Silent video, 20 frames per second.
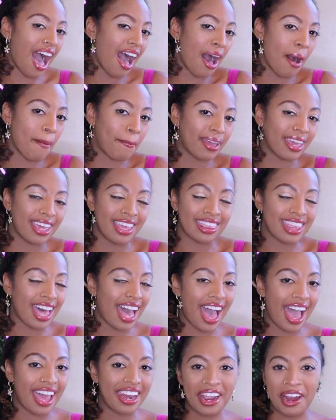up in the
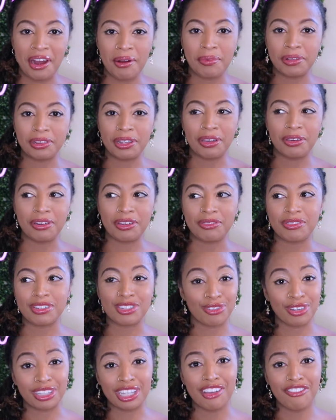hot air balloon. It
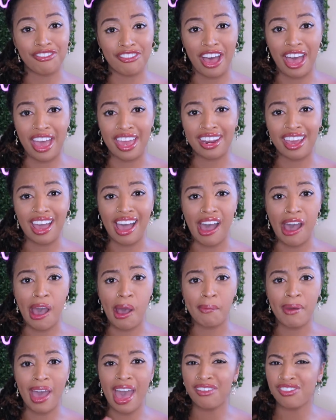was really fun.
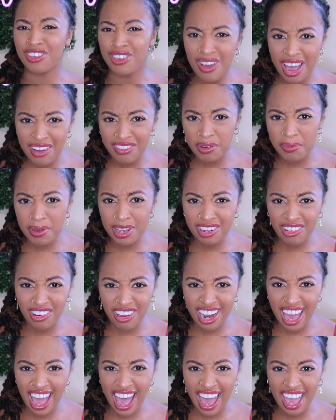Have you ever been on
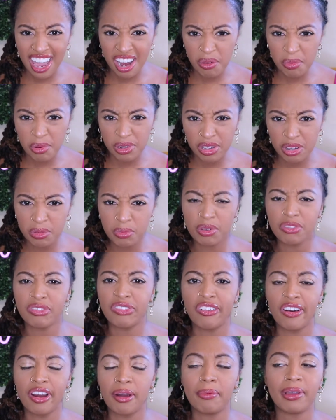a hot air balloon
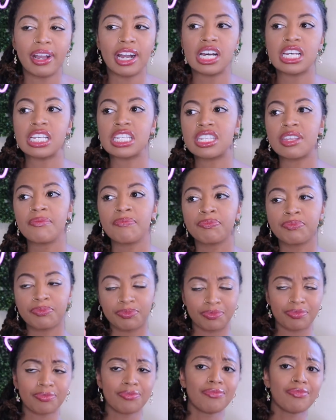before? Because
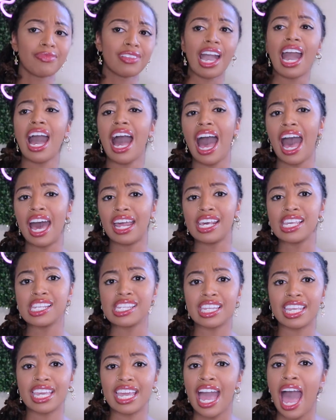
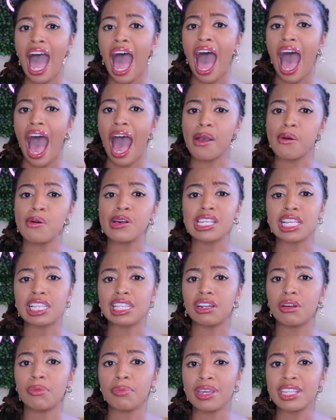honestly, I was a
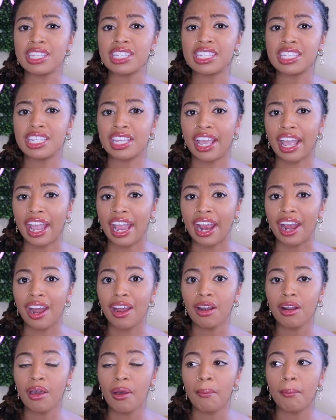little bit
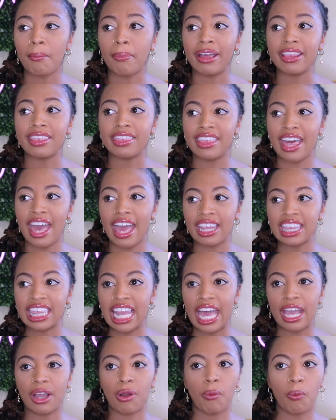scared, but then
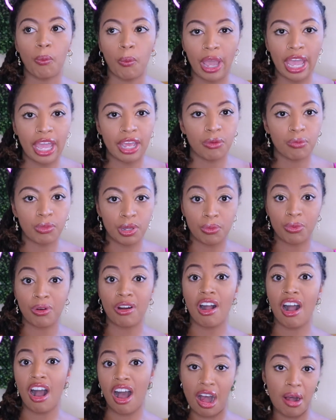when we
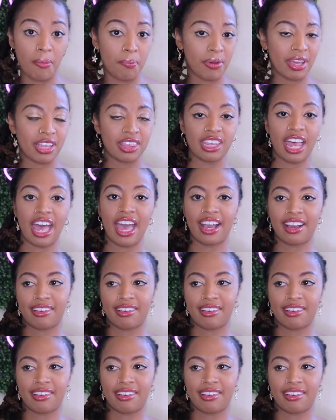were up and